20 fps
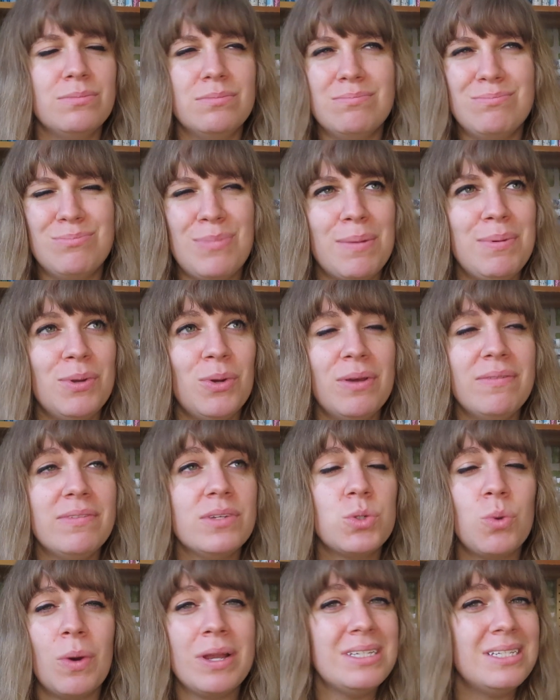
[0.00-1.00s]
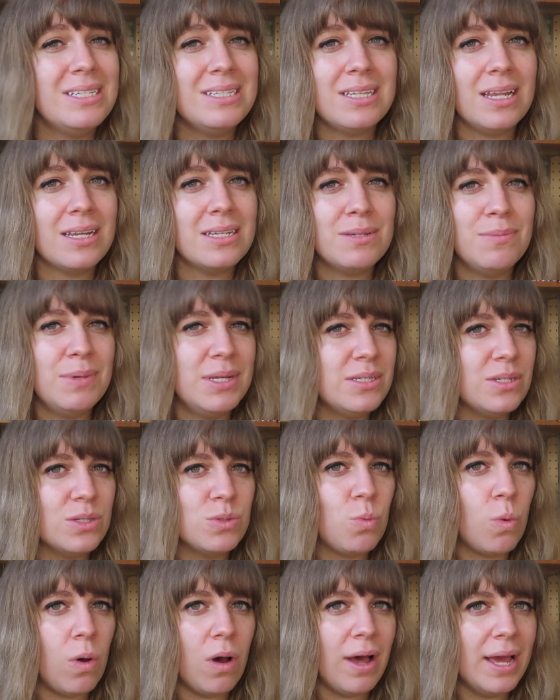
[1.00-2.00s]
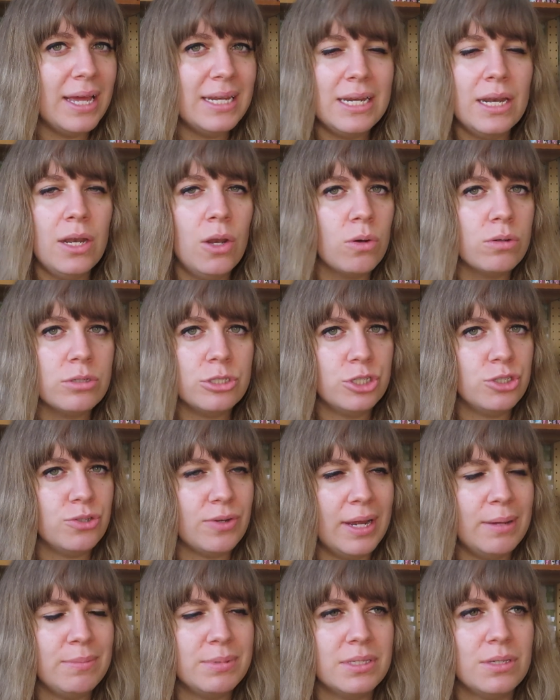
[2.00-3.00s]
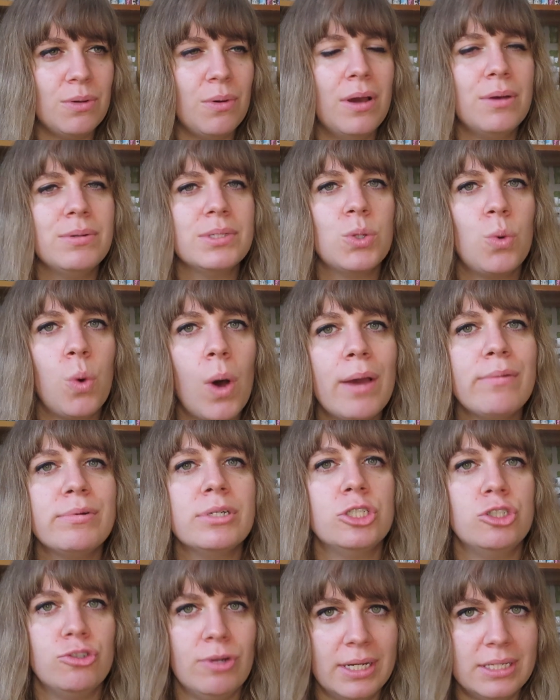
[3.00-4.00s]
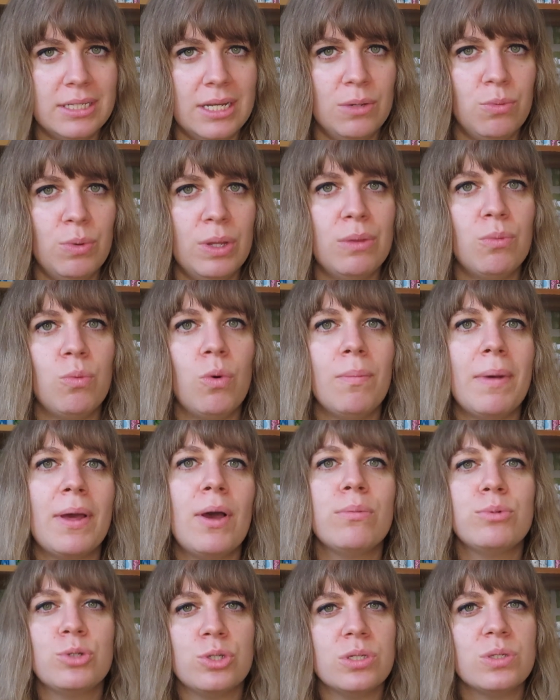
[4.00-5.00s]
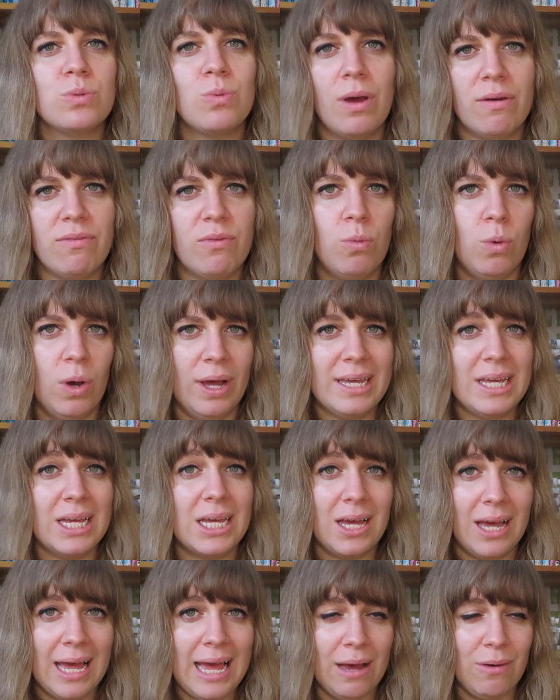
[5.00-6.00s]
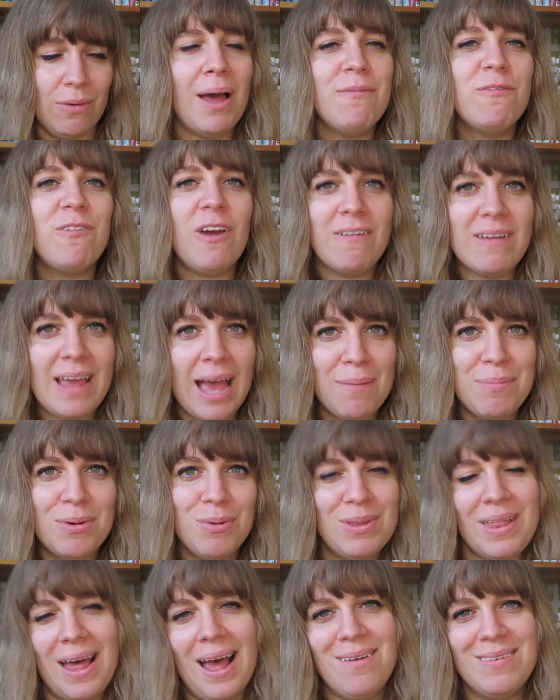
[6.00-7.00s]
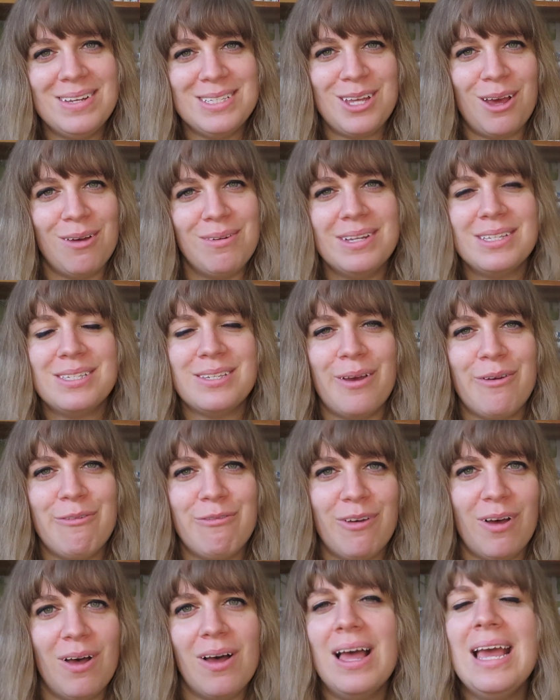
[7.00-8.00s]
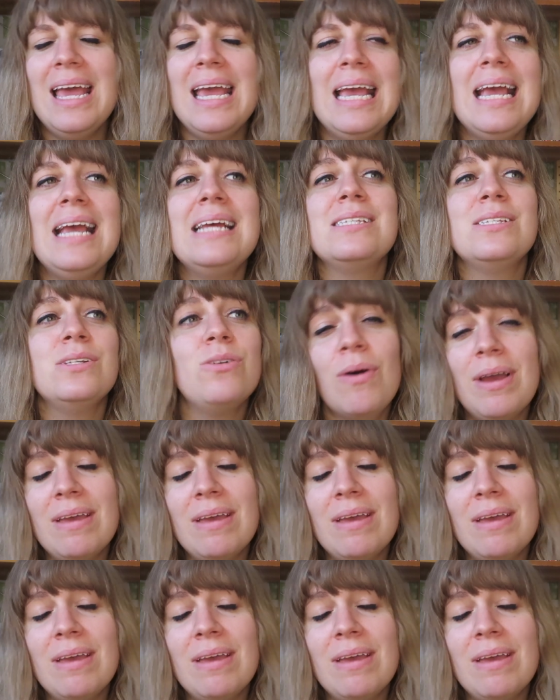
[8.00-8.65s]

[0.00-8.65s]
maybe not even 20 centimeters wide in long strips, so I was quite restricted with what my options were for what I could cut out. I'm very happy with how it's going so far. It's not